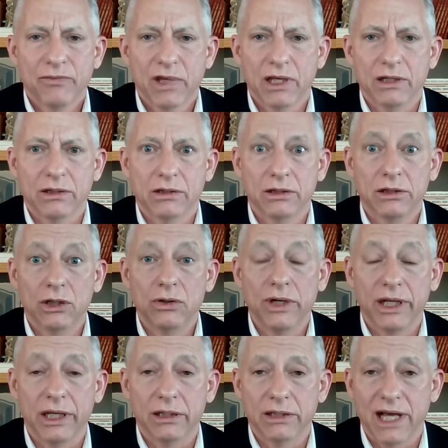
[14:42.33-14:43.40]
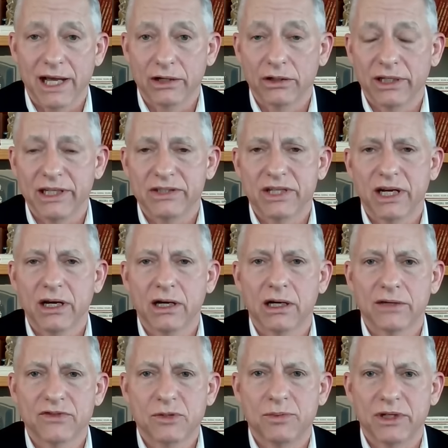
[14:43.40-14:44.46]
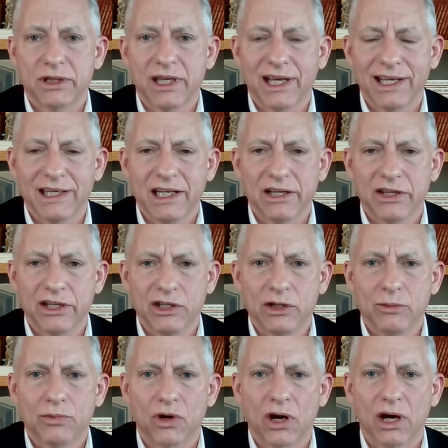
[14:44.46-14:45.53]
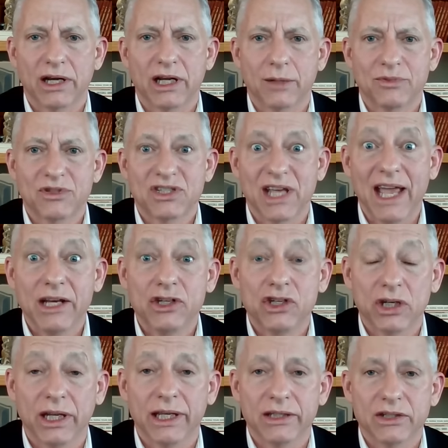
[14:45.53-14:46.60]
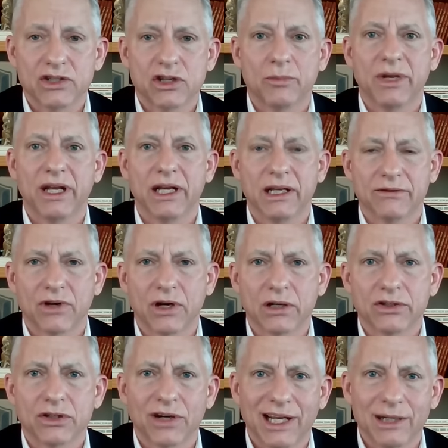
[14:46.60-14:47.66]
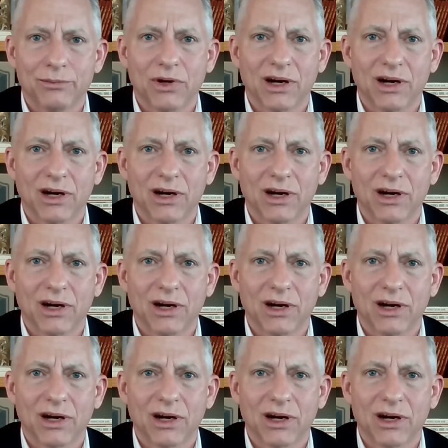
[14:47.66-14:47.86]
including not only tariffs, but the idea that you brought up, sanctioning so many of our trade